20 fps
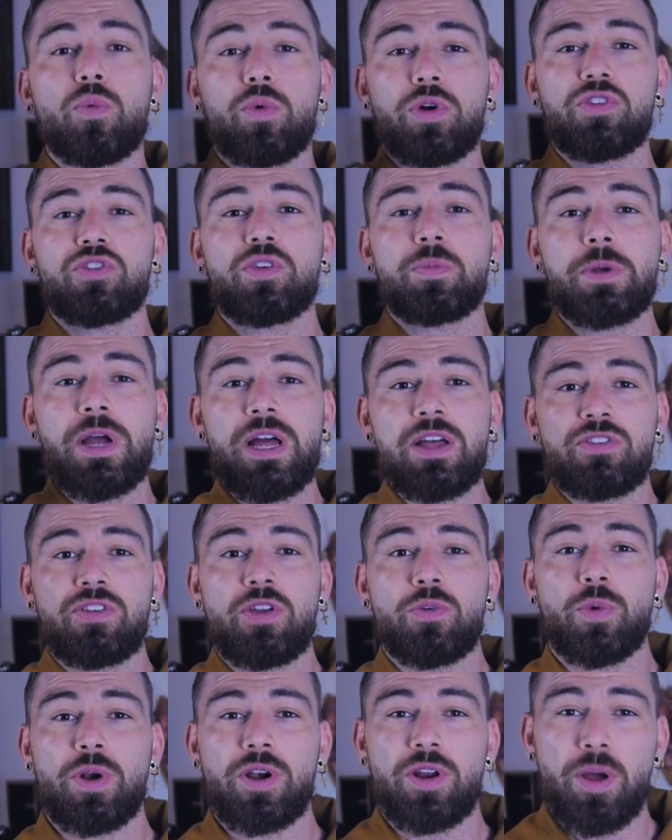What is up guys,
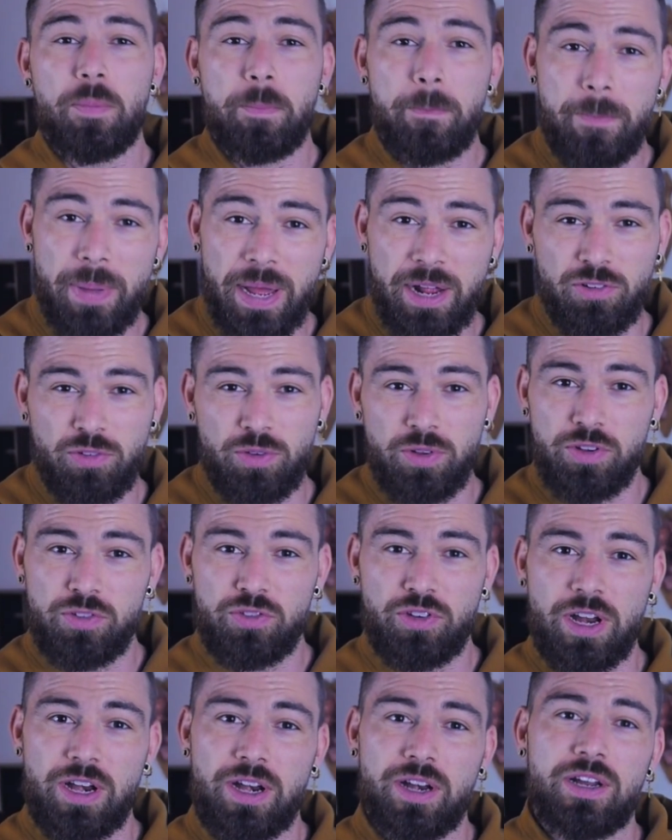and welcome back to the
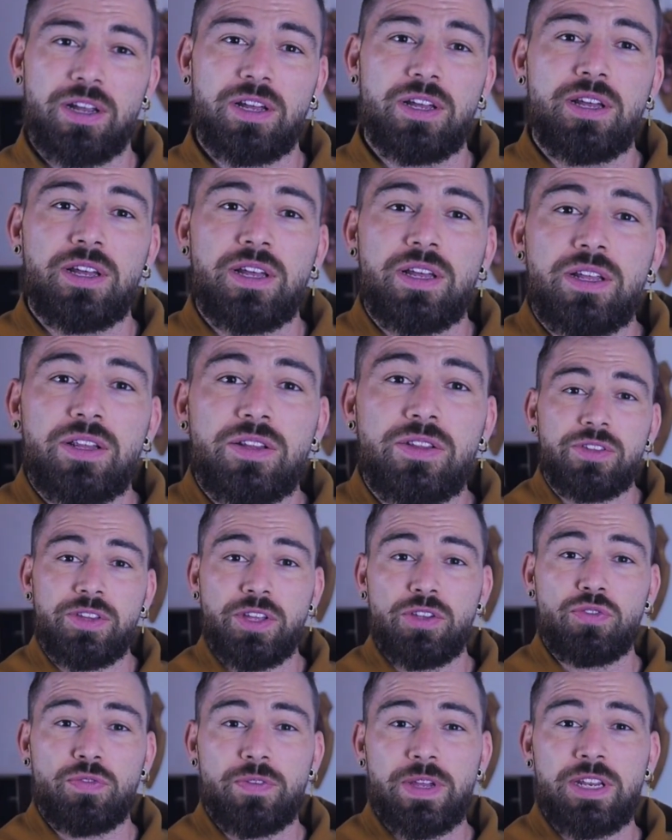channel.
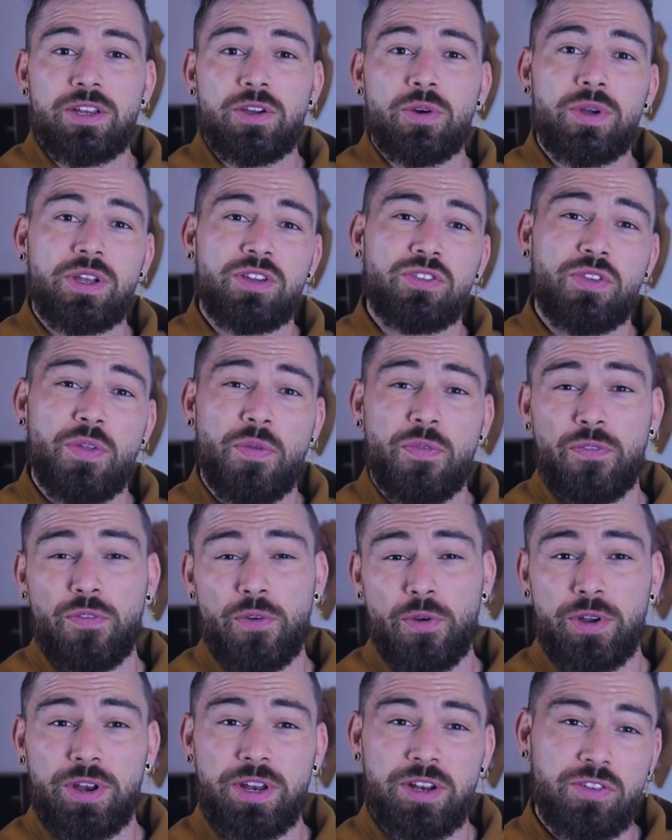This video is the
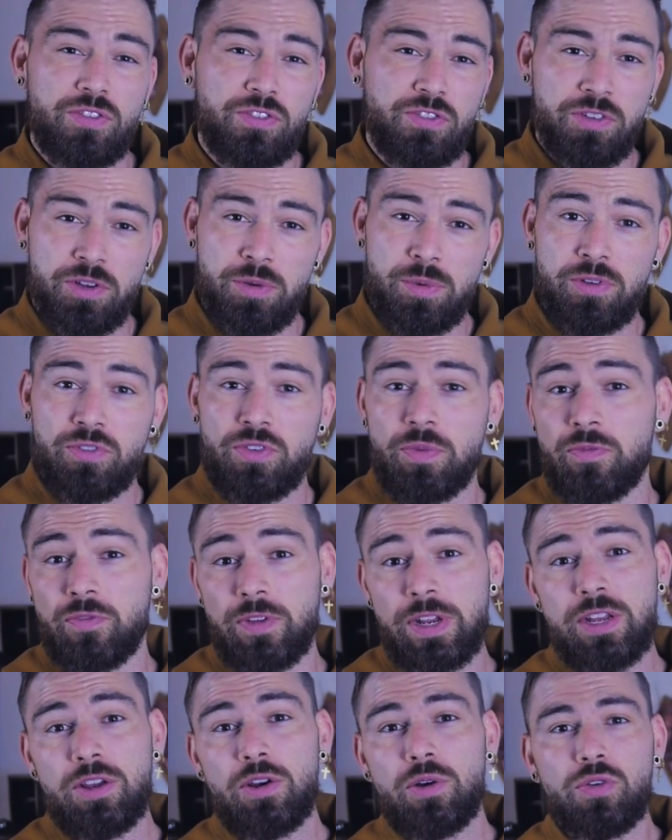third in a series of
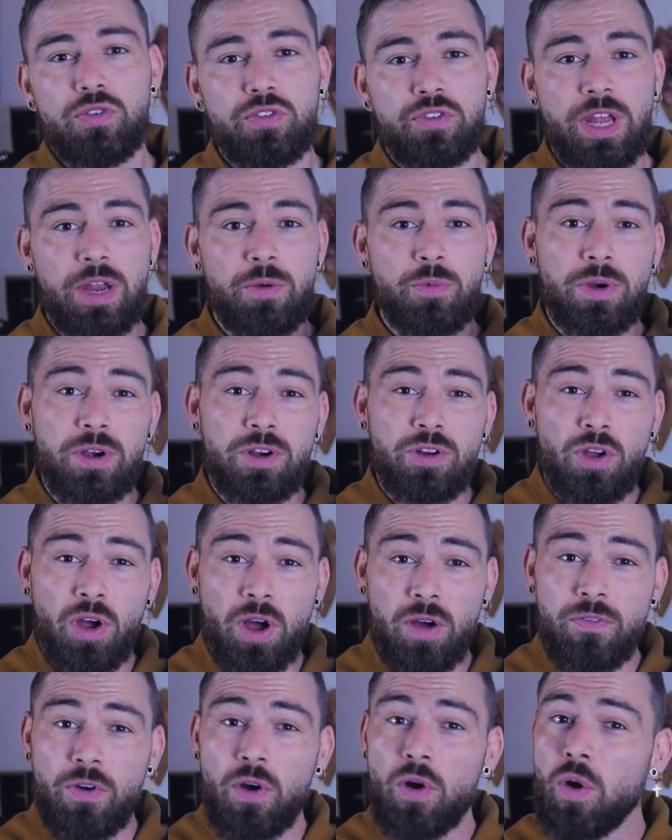videos that will
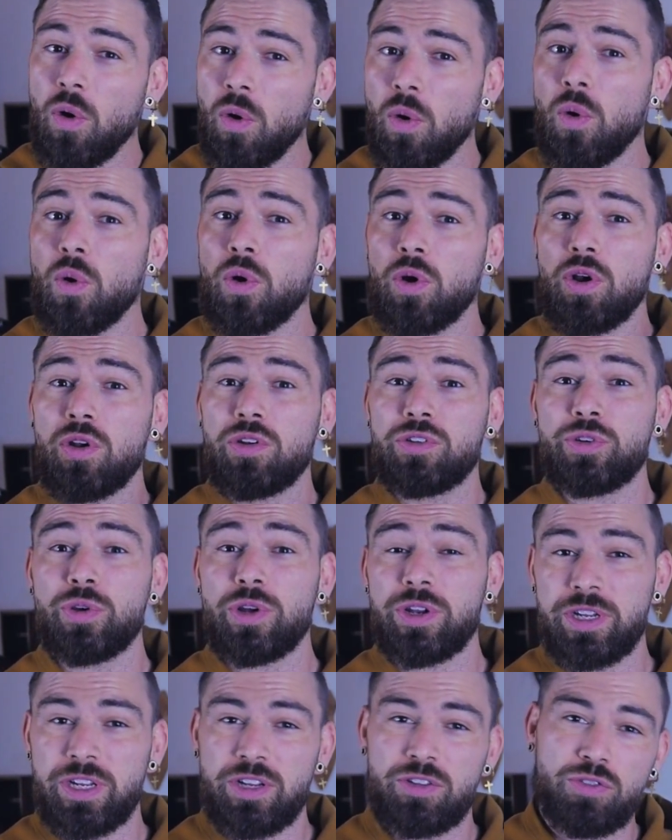cover all
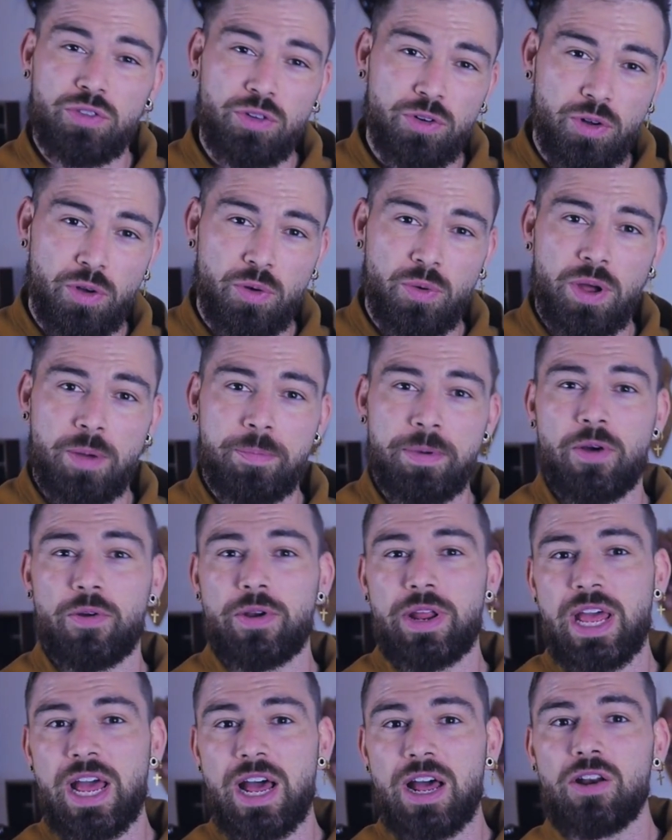you need to know
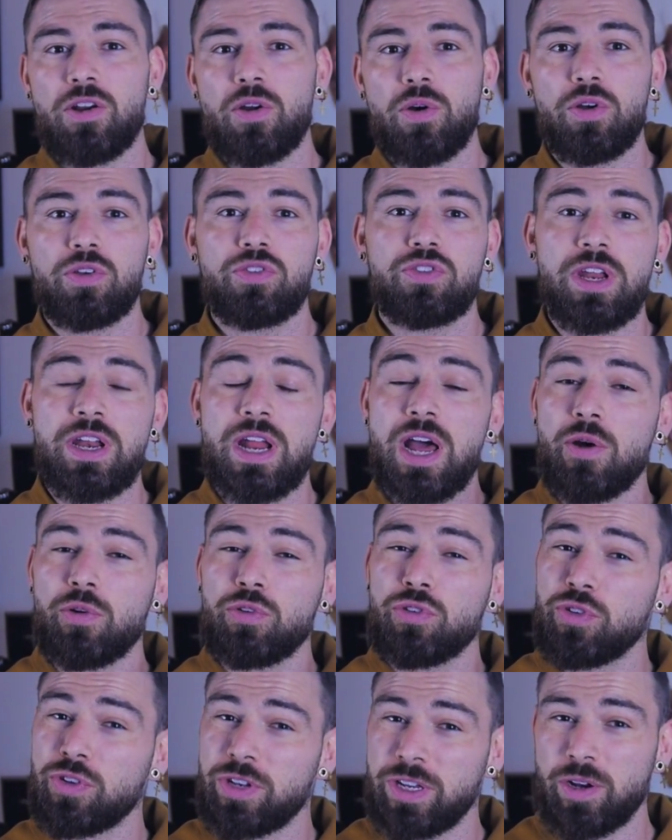about hair loss and how
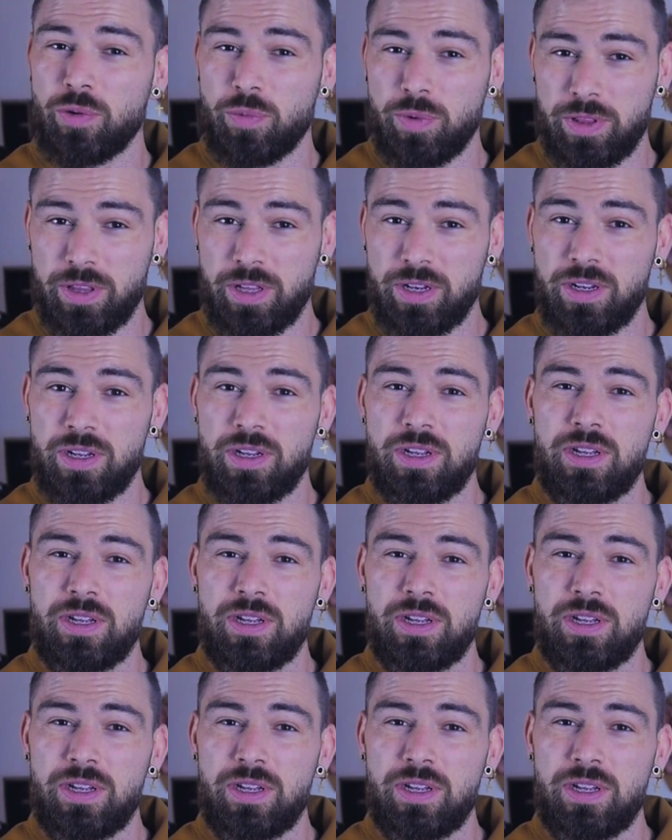to deal with it.